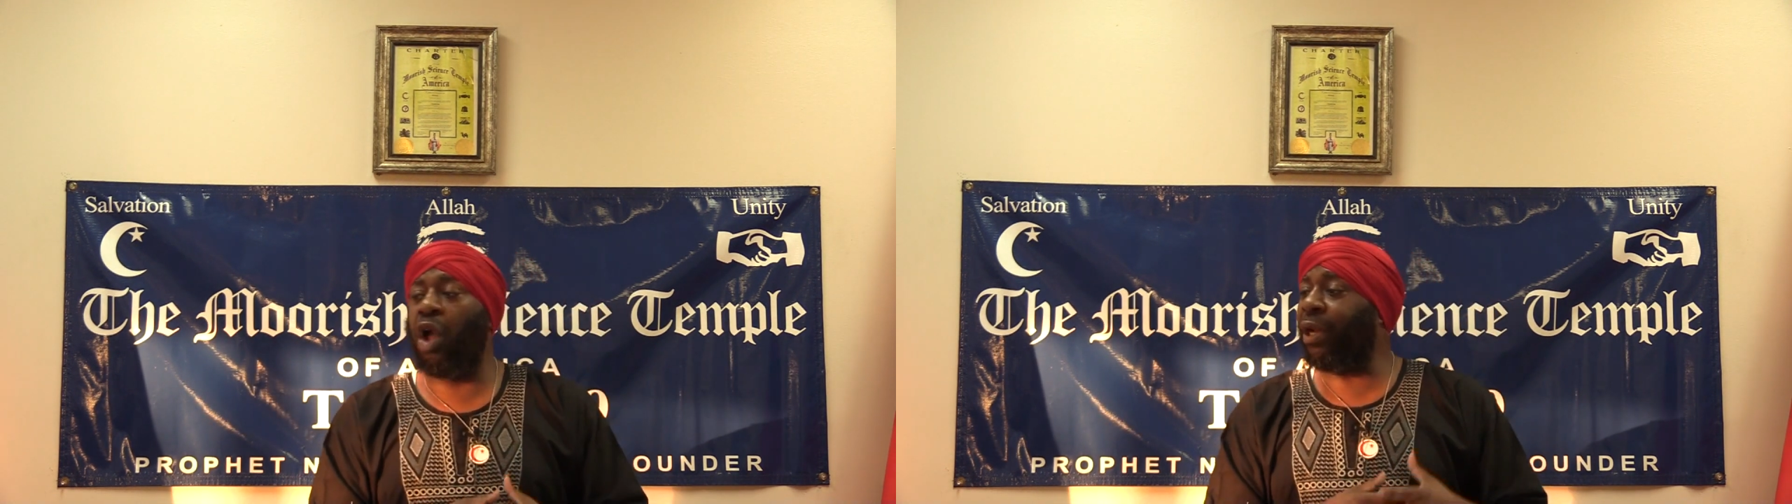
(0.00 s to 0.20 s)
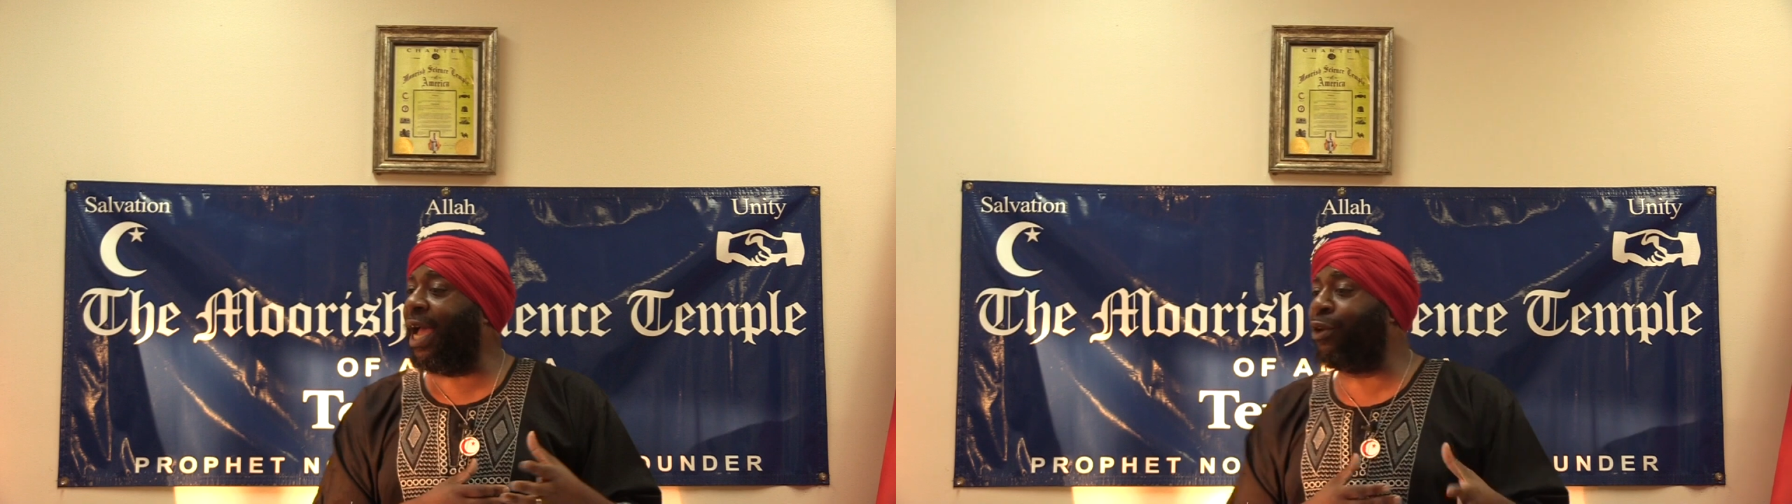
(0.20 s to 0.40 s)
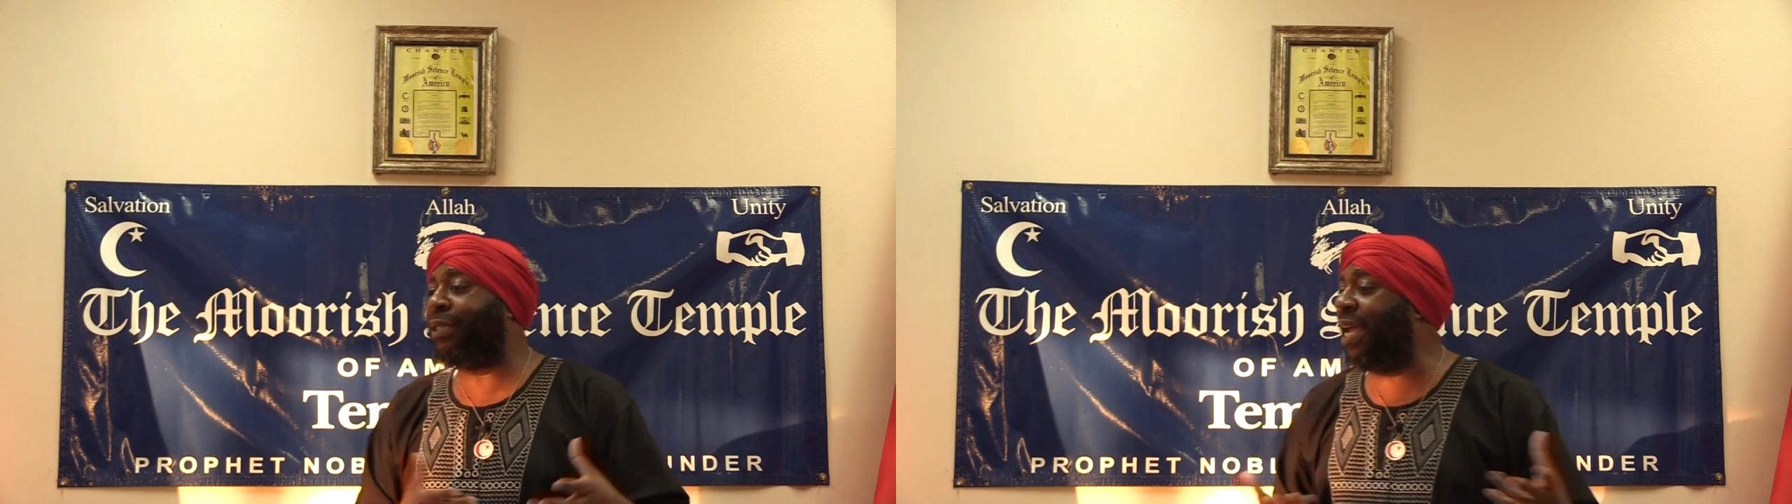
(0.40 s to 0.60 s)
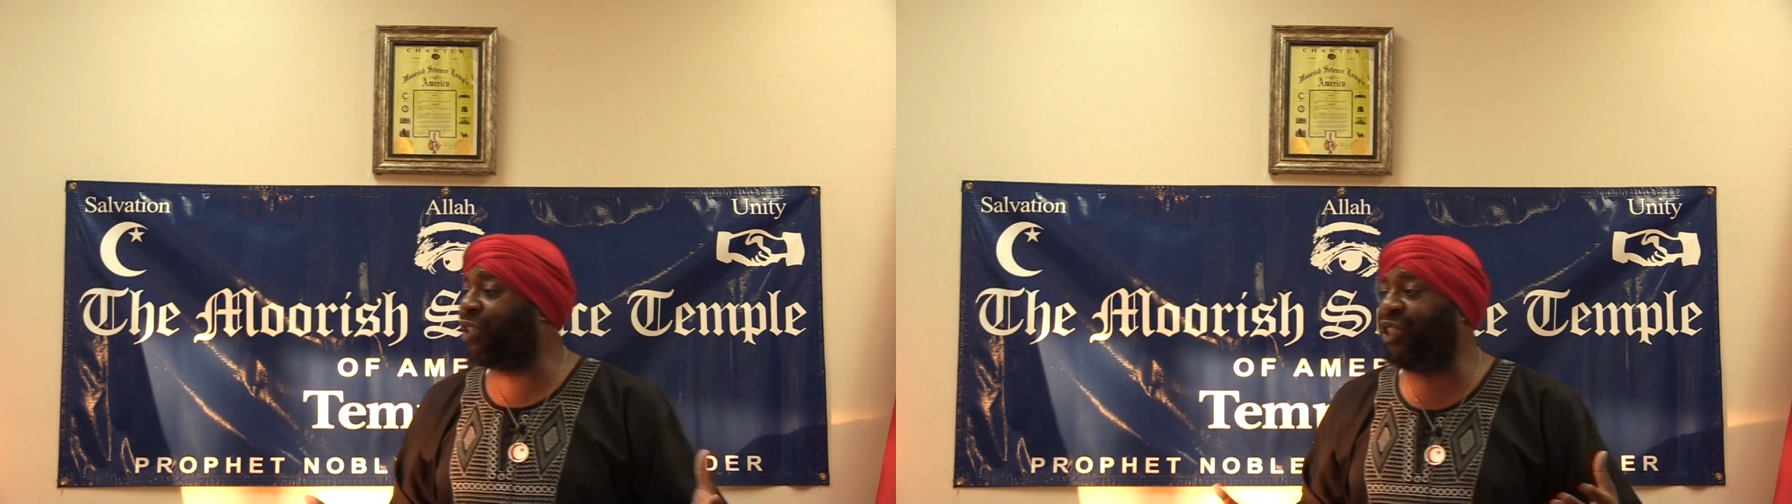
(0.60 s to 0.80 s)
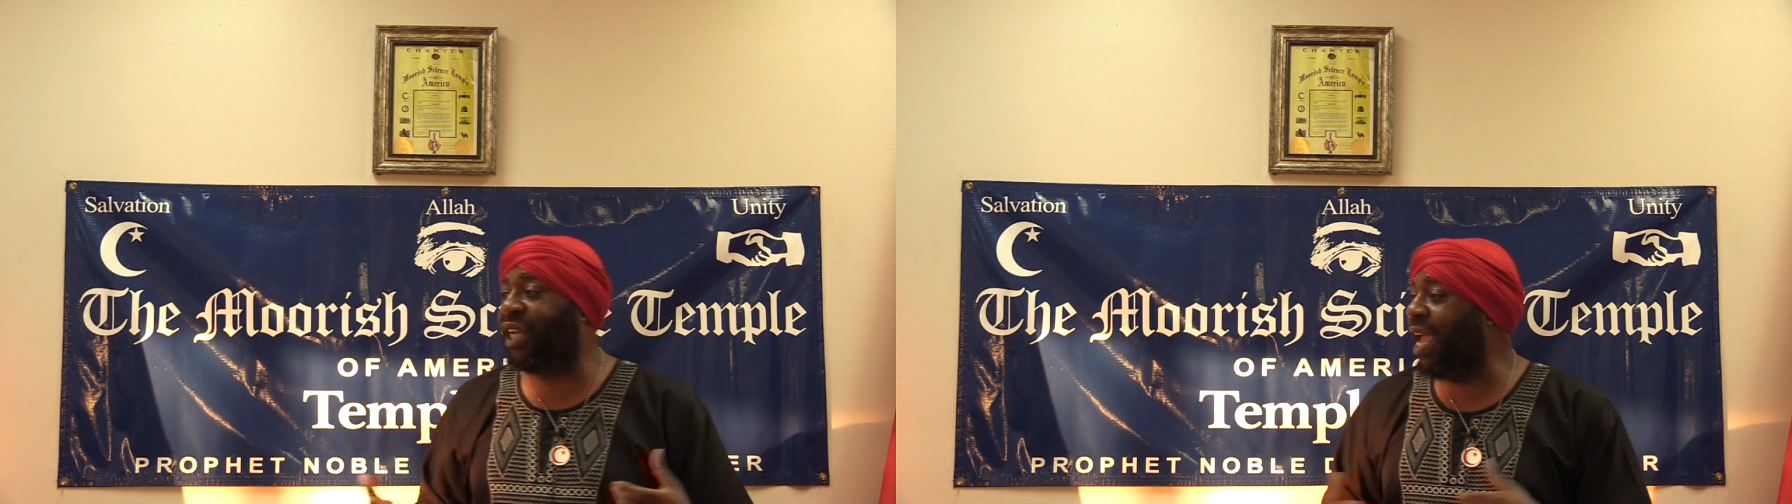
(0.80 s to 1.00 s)
all they gotta do is
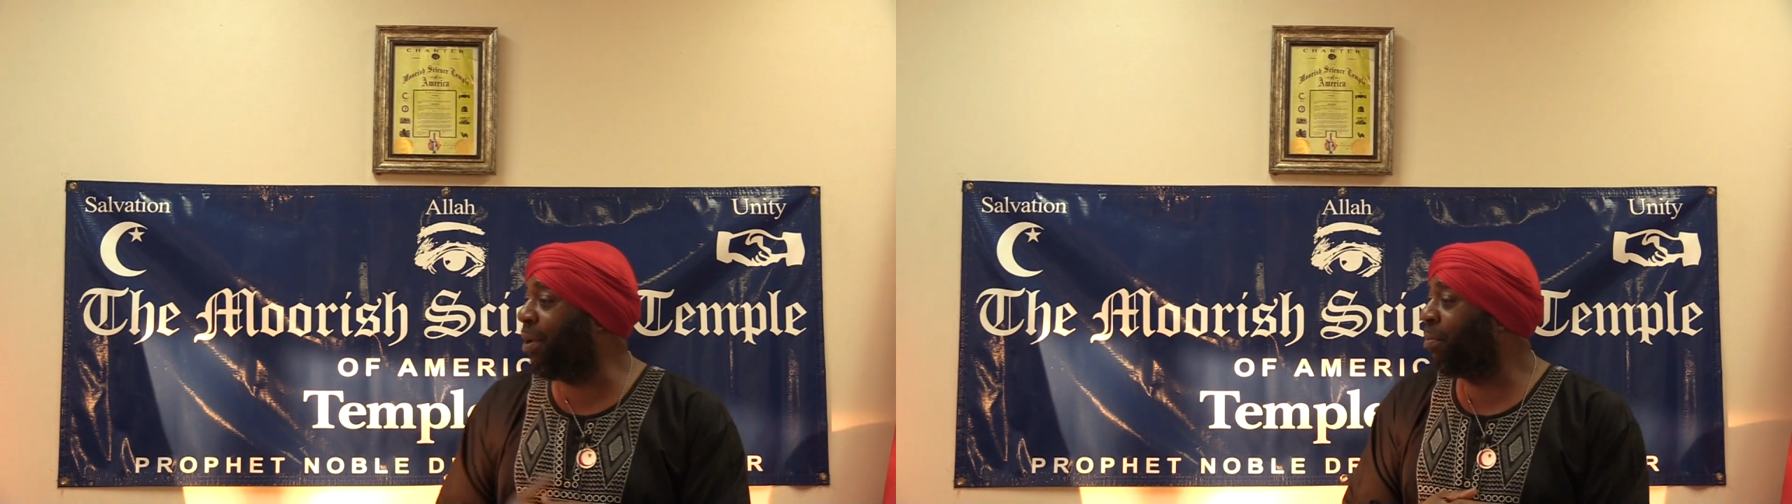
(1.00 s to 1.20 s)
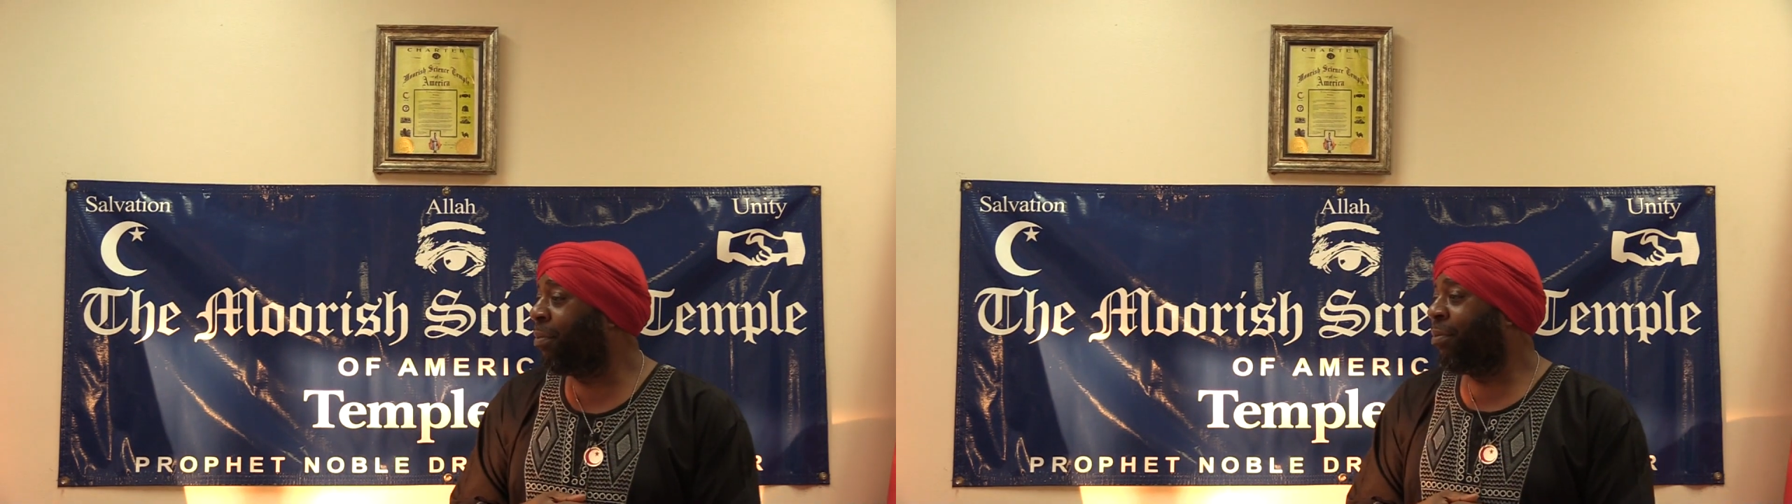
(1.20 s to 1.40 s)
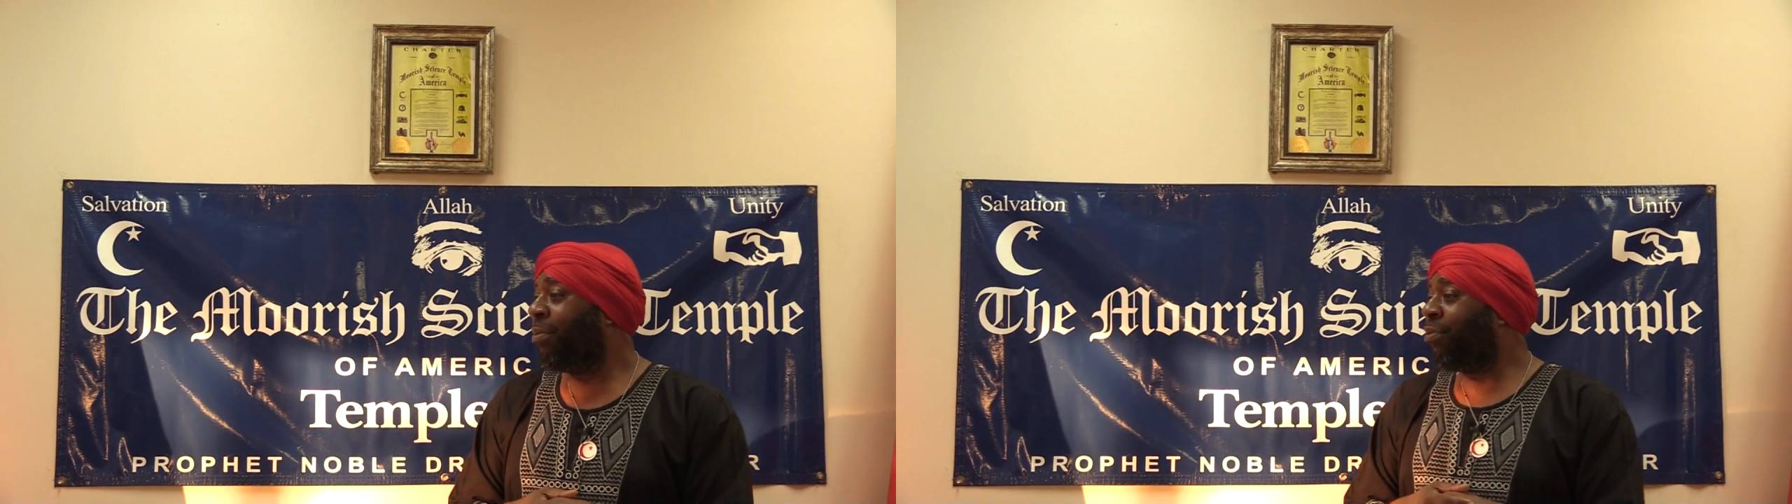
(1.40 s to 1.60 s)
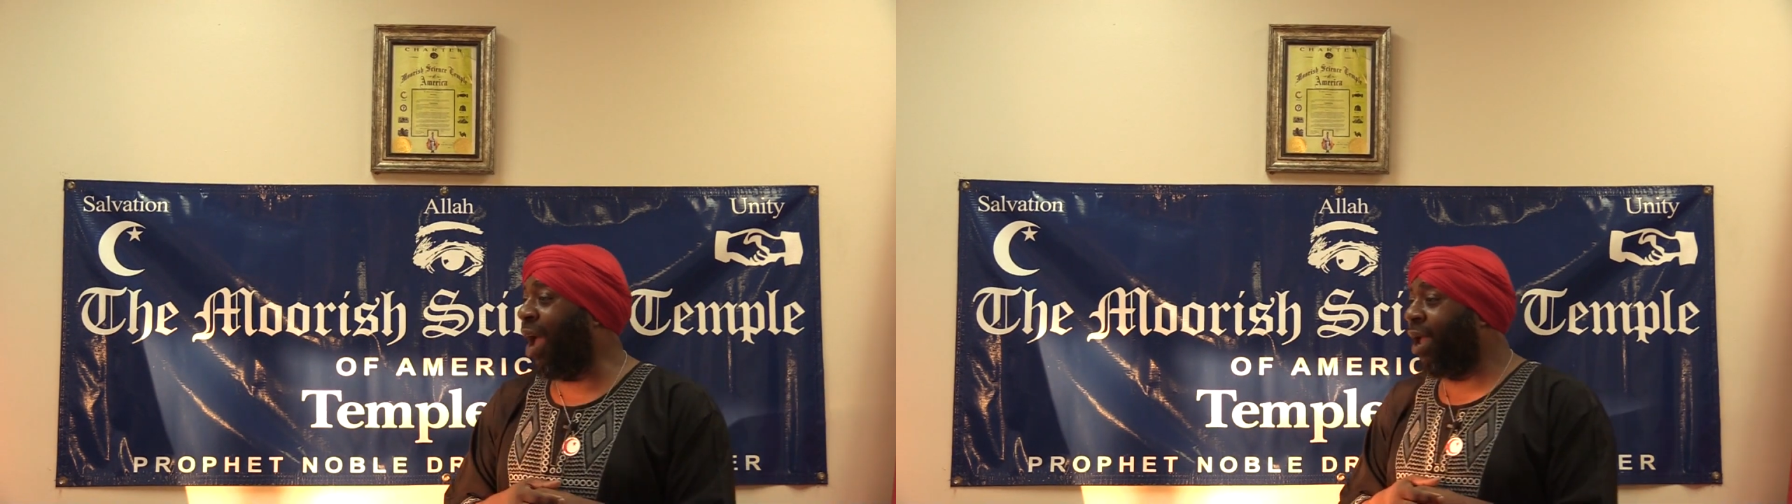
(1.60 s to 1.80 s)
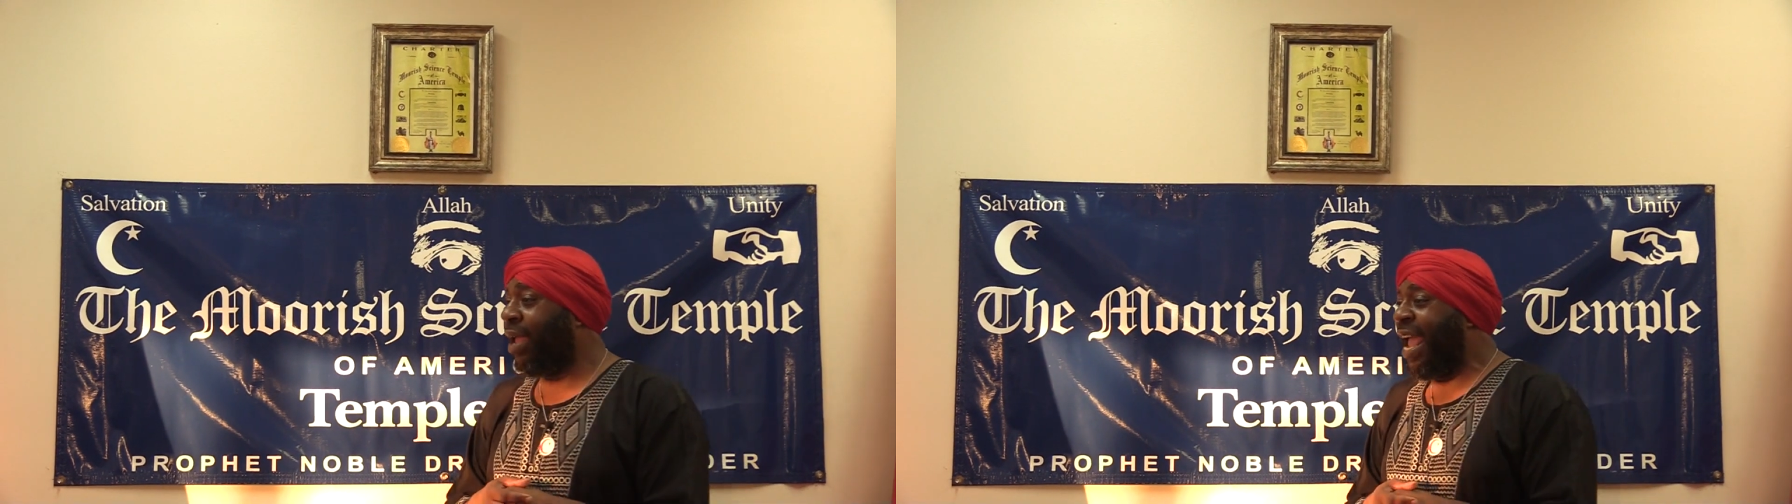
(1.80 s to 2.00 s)
ask you your name,
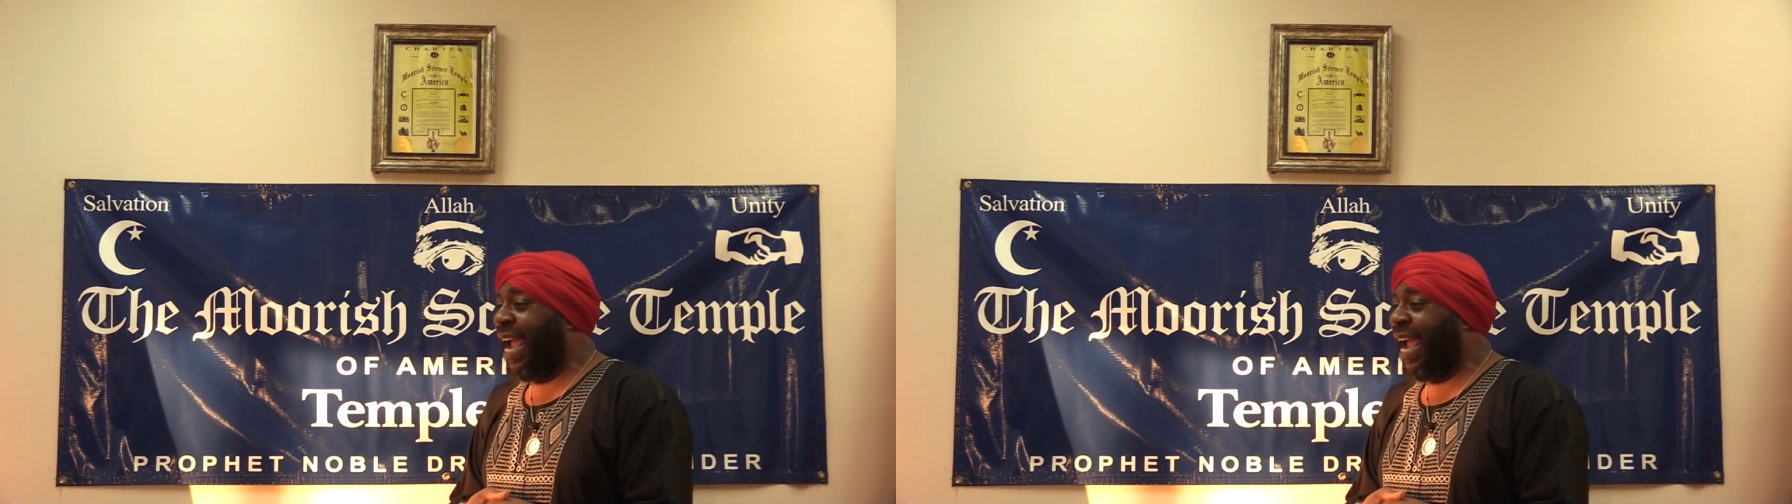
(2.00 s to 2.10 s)
right?